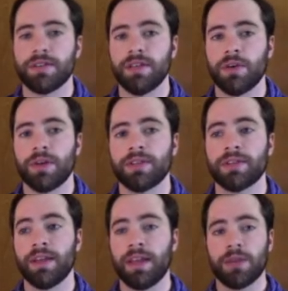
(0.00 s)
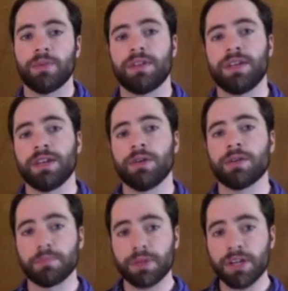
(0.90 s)
sequence and hit it with TQ
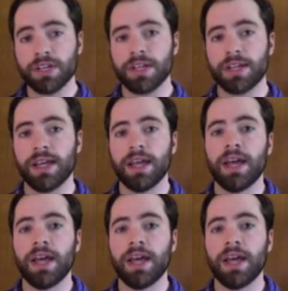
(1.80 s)
completion,